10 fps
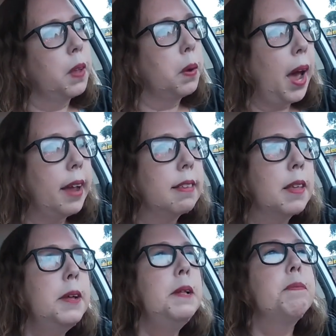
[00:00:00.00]
So guys,
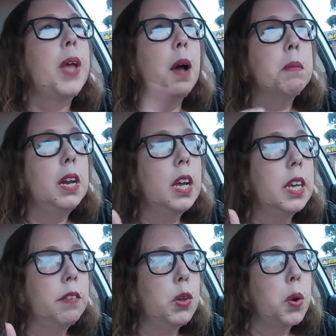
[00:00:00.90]
I'm gonna
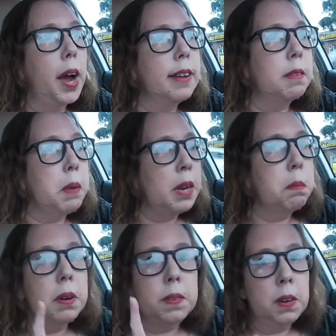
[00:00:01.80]
give you guys my
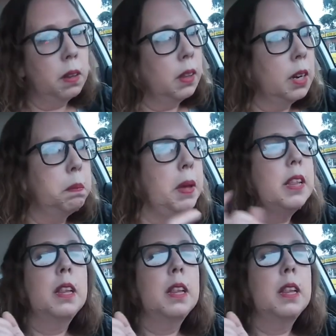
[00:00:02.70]
numbers in a little bit.